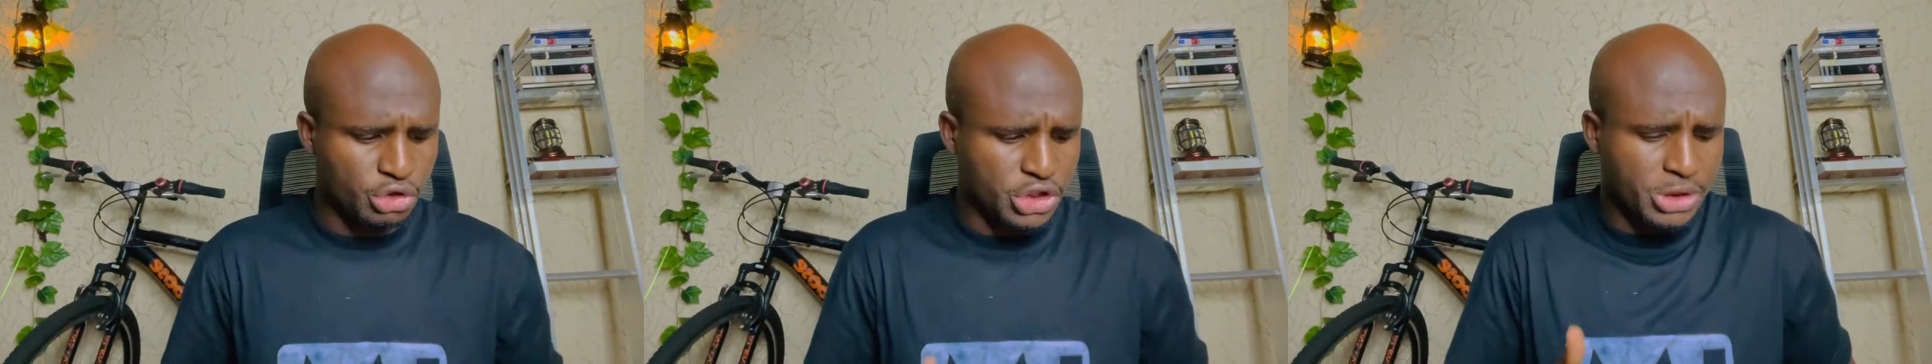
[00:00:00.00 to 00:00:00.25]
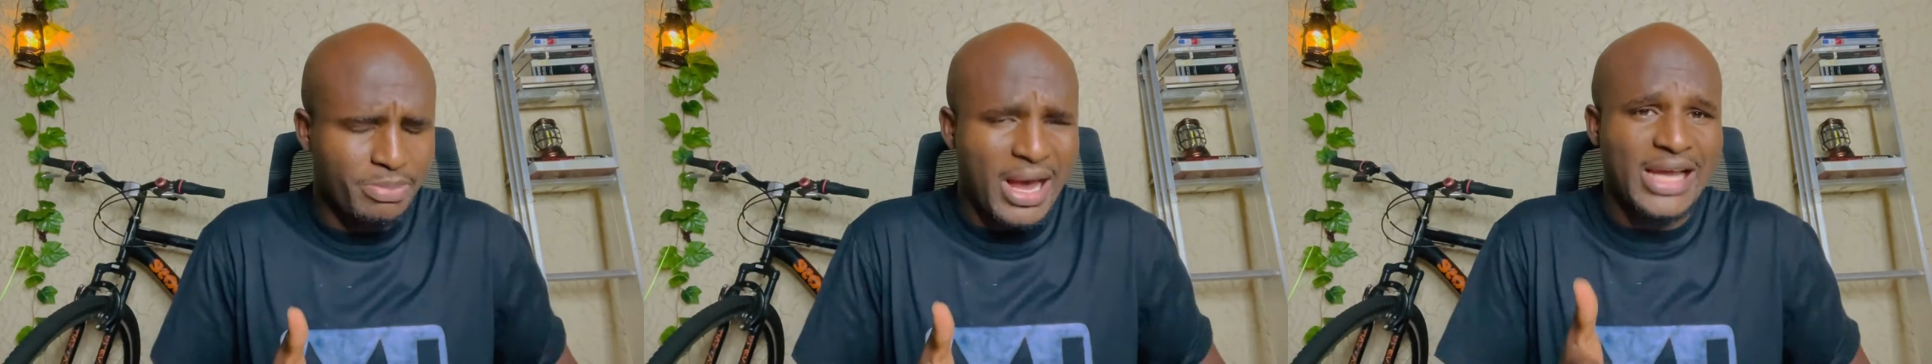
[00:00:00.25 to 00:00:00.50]
You
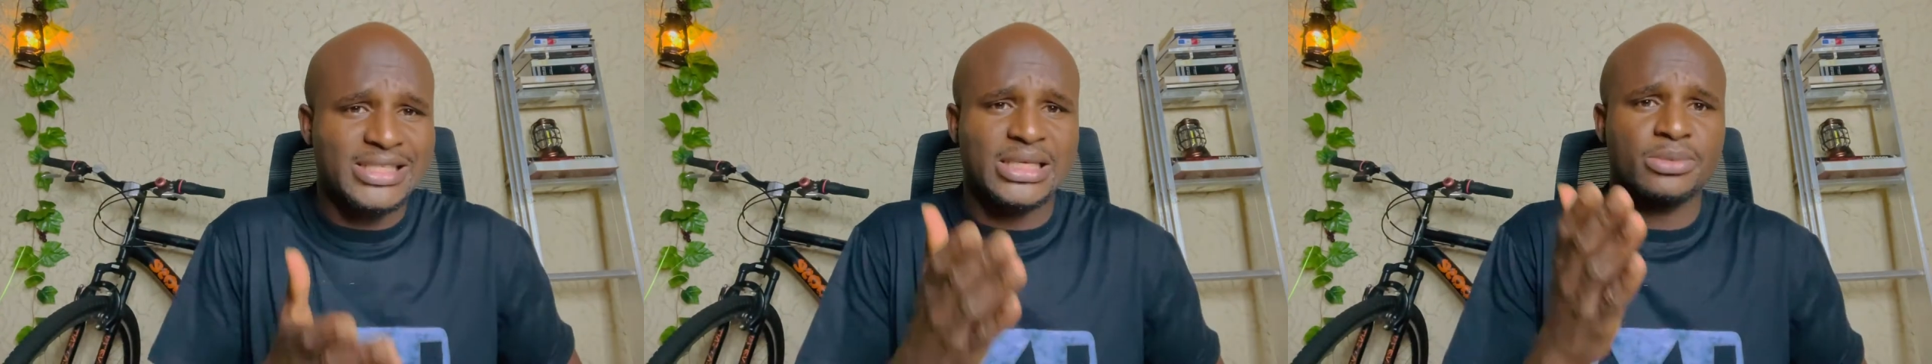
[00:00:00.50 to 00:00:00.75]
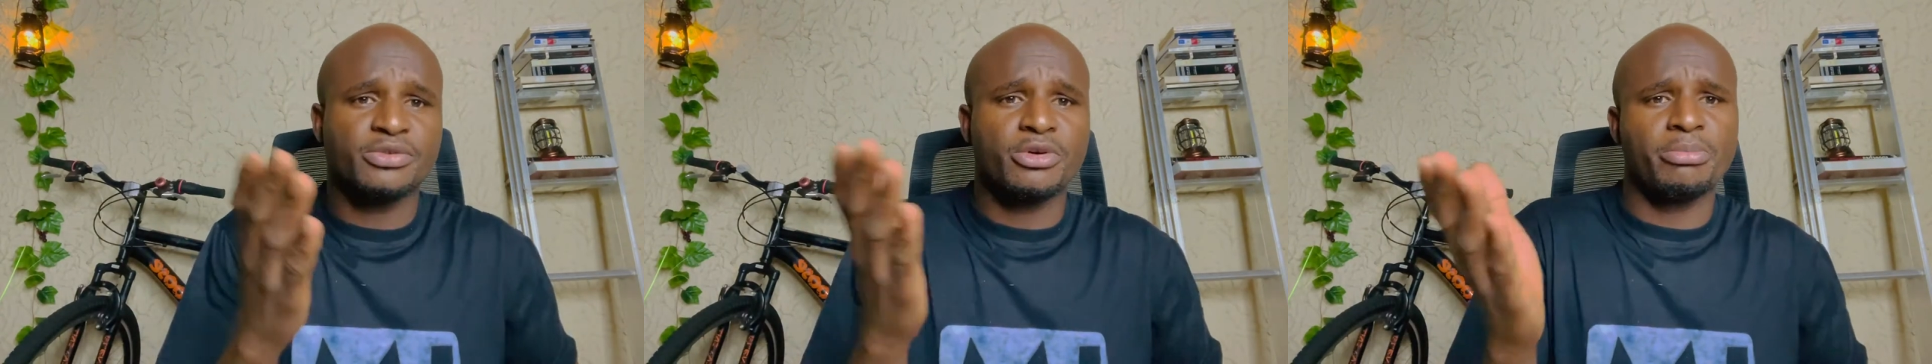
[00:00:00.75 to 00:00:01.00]
ship
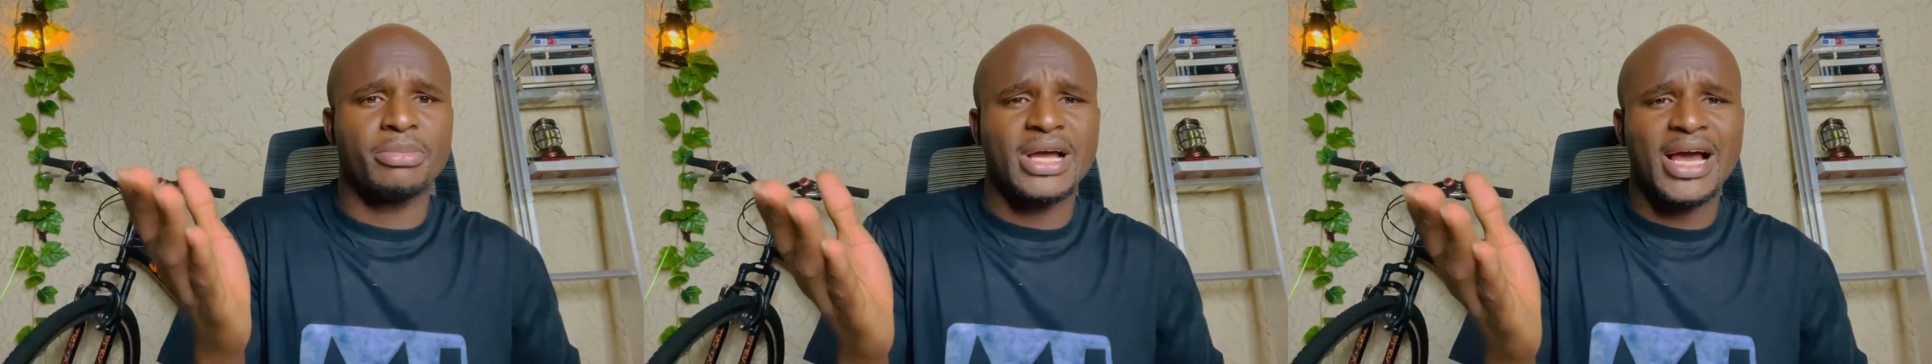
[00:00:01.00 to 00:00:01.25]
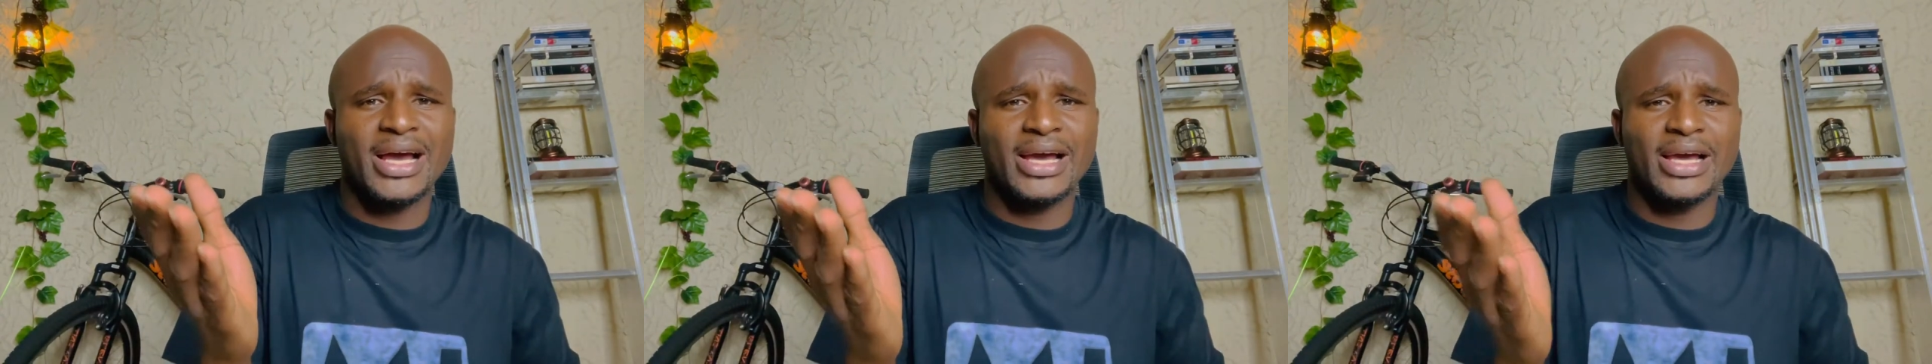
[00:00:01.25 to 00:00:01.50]
items from
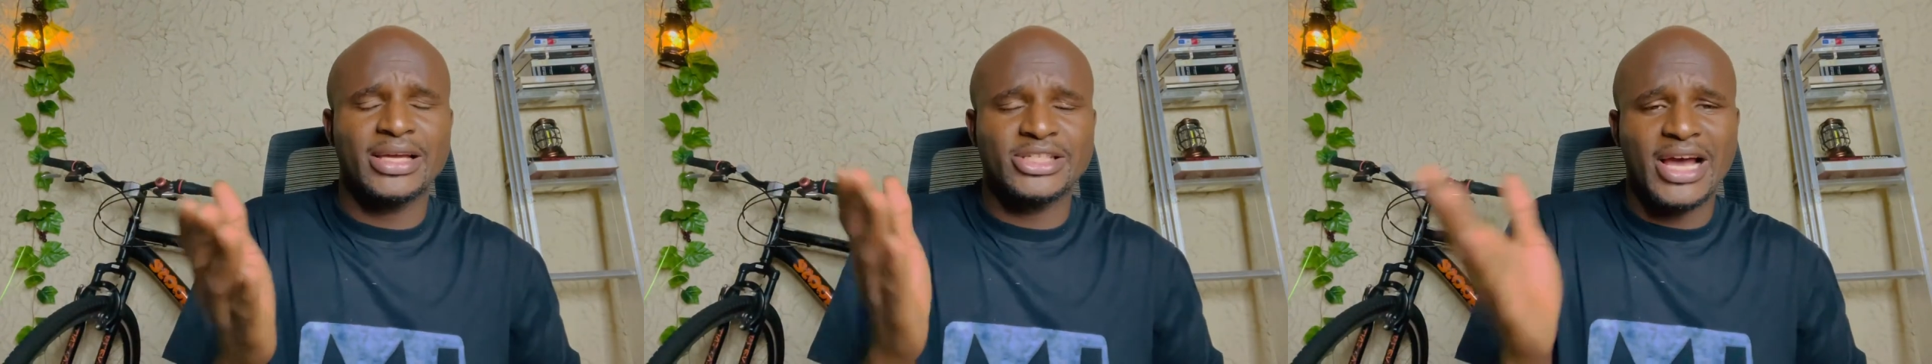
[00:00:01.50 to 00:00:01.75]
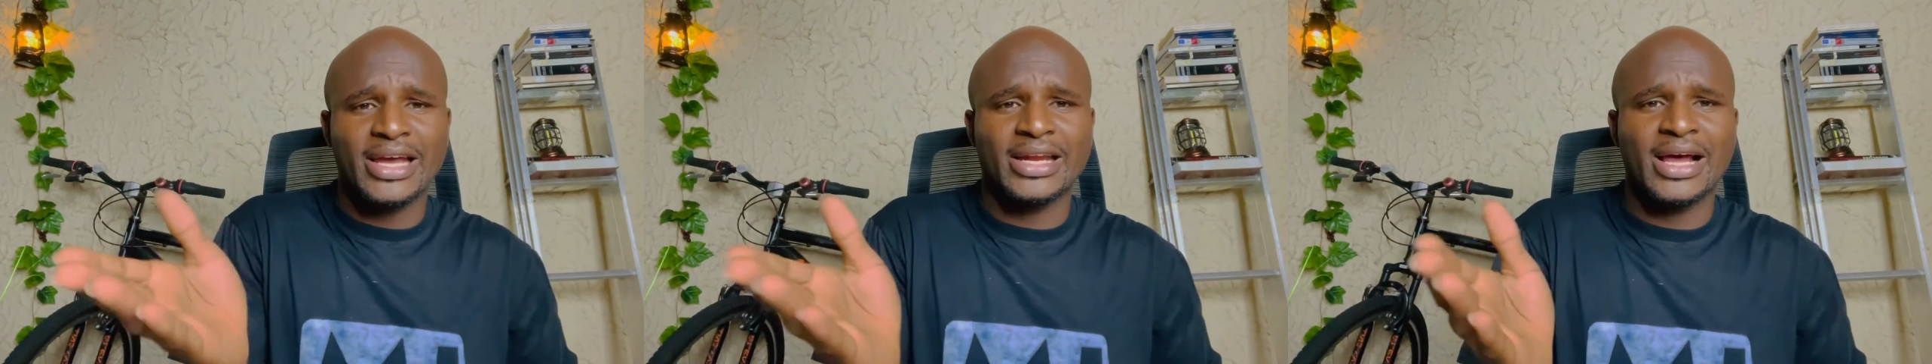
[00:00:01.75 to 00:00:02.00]
uh,
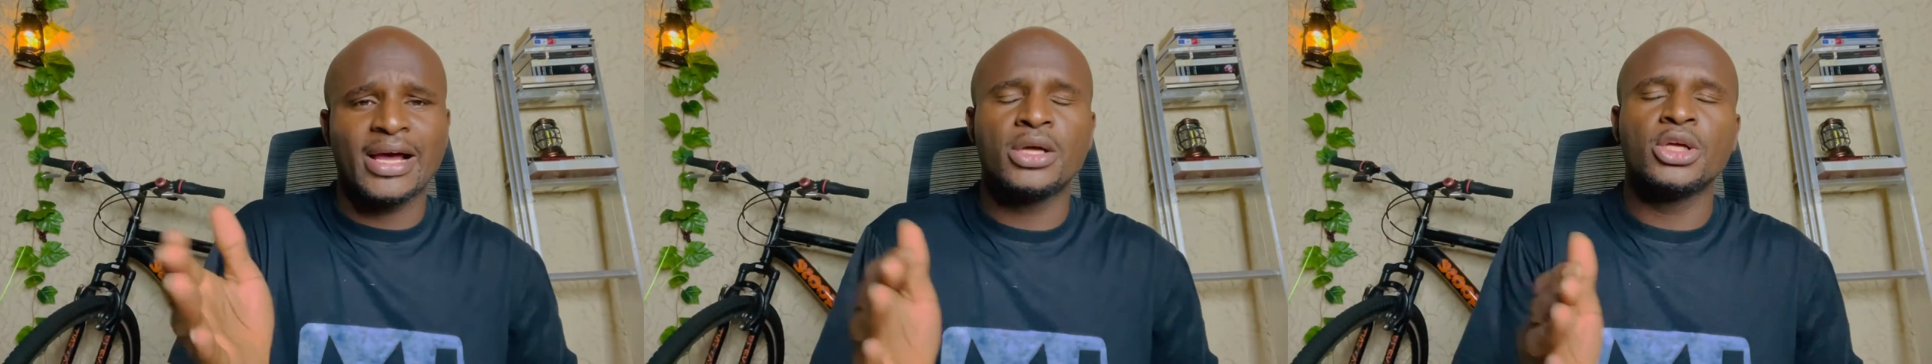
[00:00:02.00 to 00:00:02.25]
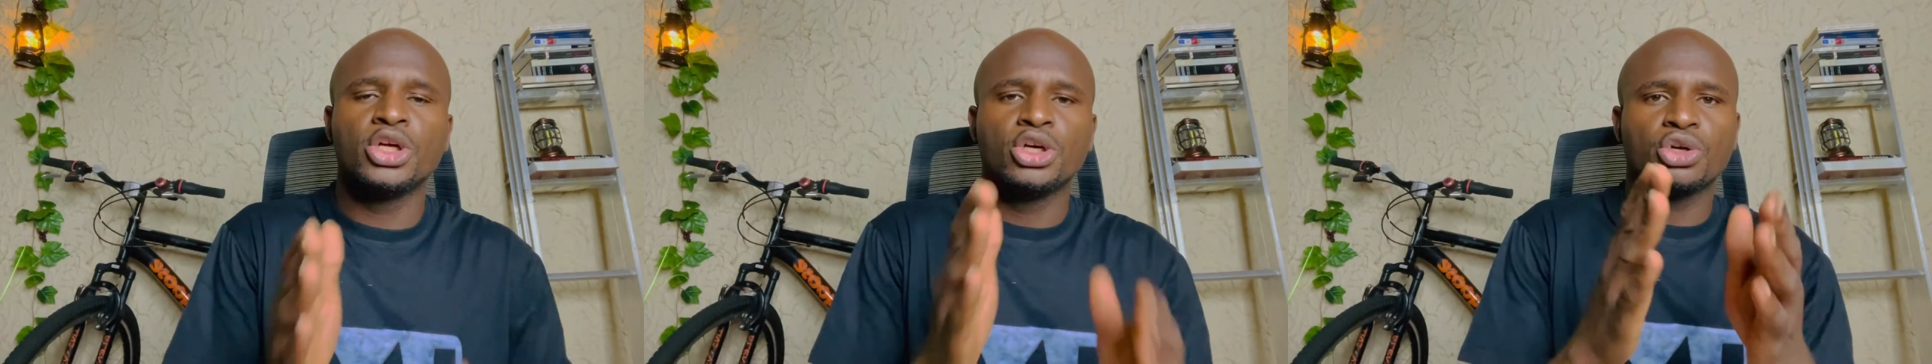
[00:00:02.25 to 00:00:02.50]
China,